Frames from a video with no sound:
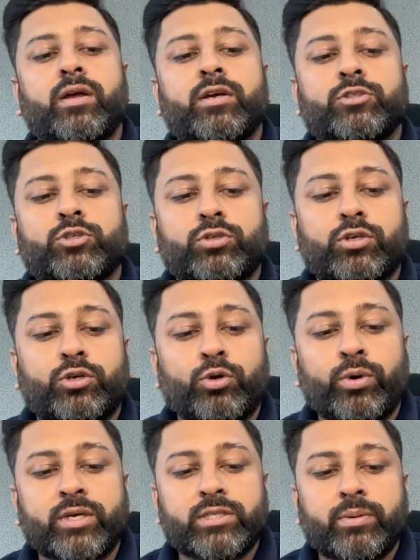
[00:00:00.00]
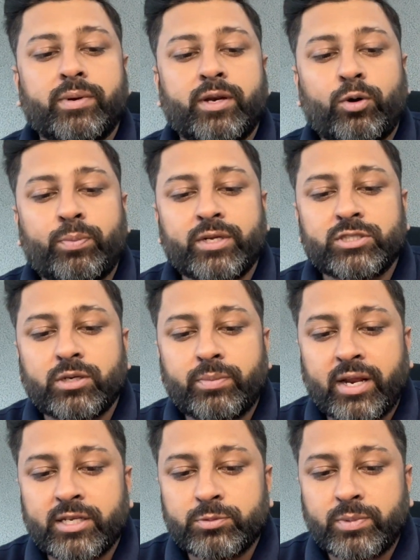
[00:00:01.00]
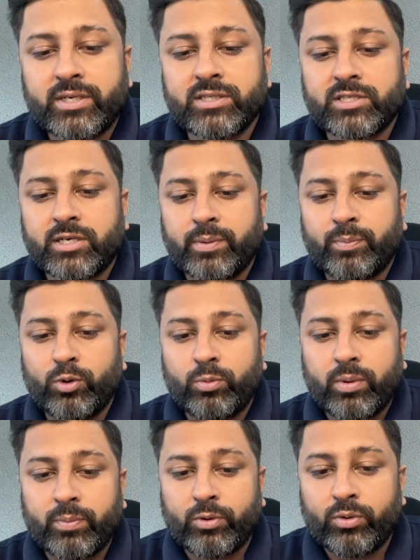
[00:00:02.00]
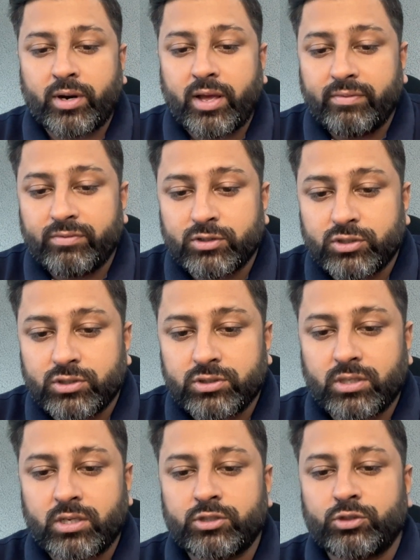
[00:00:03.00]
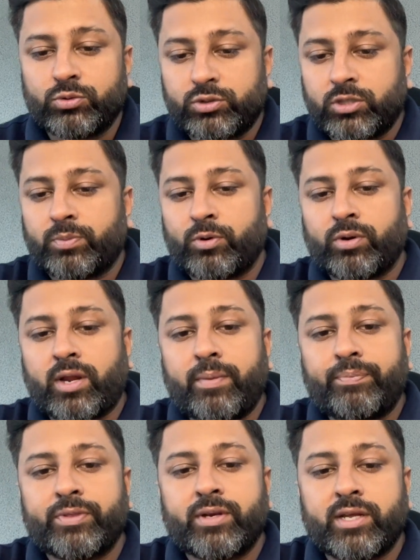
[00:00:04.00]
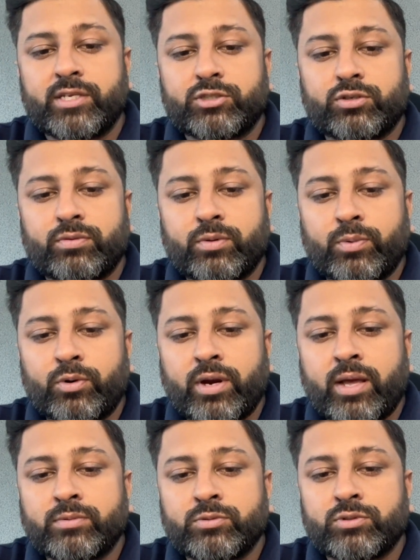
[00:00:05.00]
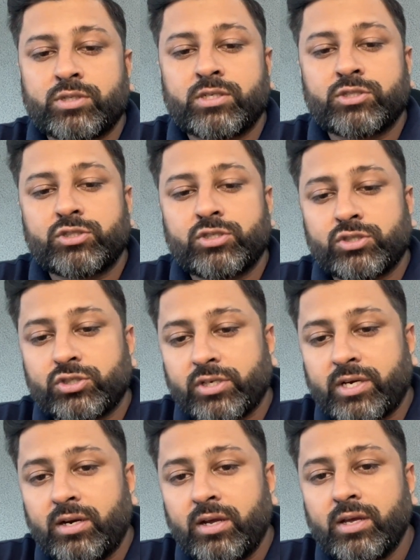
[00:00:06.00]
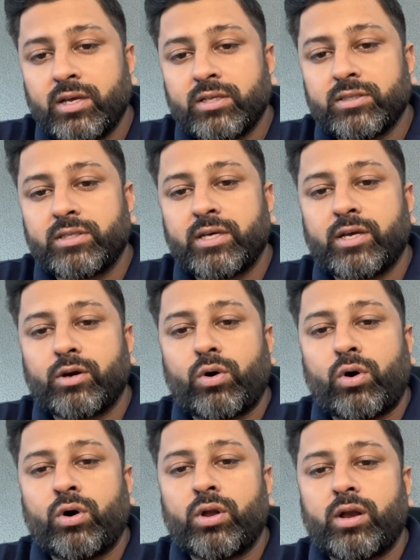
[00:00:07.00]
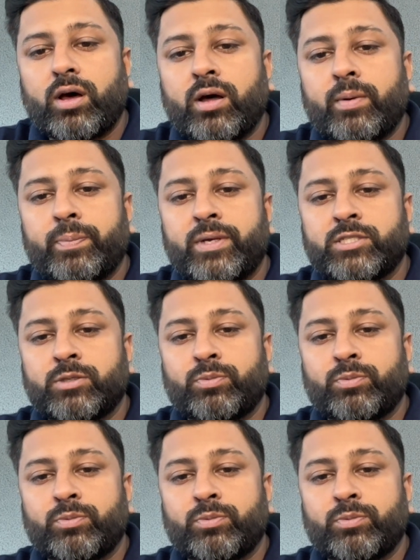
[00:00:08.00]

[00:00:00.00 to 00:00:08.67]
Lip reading: So the Tourism and Operation Management is a diploma program, which is a UG program. The rest of the programs which I just shared, they all are PG